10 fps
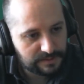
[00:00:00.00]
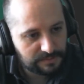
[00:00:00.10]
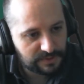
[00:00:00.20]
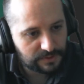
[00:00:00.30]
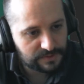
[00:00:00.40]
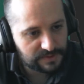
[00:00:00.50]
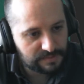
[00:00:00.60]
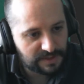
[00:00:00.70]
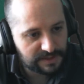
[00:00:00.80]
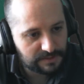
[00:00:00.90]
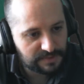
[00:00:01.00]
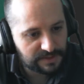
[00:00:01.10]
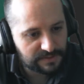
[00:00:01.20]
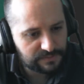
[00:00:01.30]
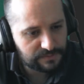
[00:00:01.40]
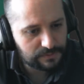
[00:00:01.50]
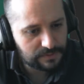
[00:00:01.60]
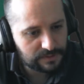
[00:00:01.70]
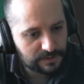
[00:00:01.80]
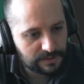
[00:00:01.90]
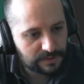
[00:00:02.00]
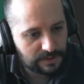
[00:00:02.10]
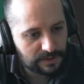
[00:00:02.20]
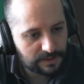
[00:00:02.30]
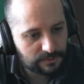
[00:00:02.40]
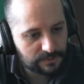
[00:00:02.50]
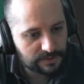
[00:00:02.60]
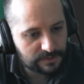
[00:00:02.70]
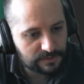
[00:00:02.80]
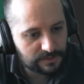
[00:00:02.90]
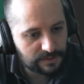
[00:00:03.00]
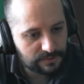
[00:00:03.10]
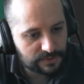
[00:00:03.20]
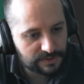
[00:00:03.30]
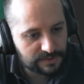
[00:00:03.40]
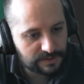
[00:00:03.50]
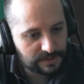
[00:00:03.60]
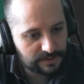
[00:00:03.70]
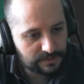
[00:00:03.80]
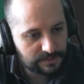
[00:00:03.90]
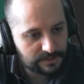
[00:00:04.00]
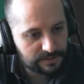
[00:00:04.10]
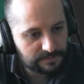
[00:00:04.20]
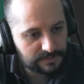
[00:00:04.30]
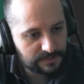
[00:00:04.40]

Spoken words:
because his mana bar is full, and I could not now just click on him,